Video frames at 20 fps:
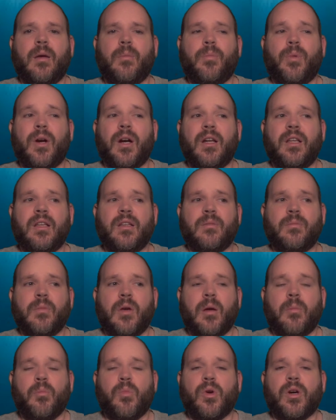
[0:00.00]
brought in
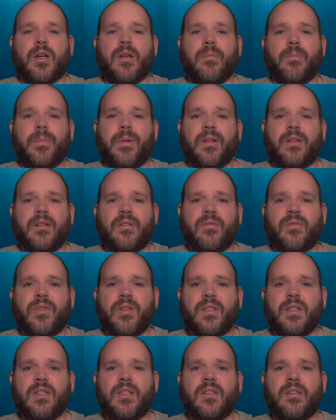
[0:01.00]
a more compelling
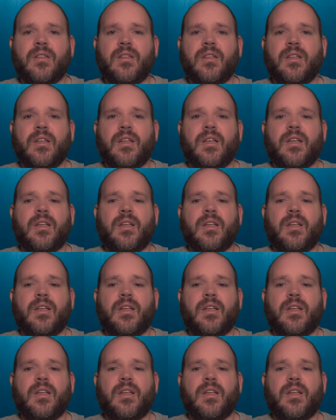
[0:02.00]
villain,